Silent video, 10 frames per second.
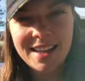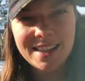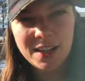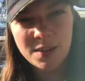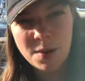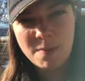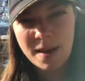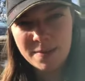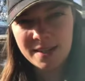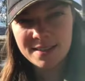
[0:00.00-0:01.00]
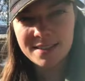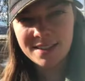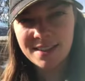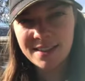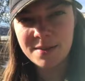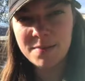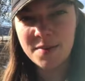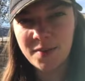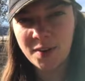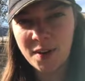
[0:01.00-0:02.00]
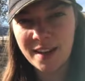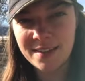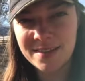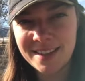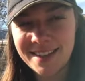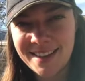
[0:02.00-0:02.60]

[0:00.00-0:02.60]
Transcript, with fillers: the little babies moving around.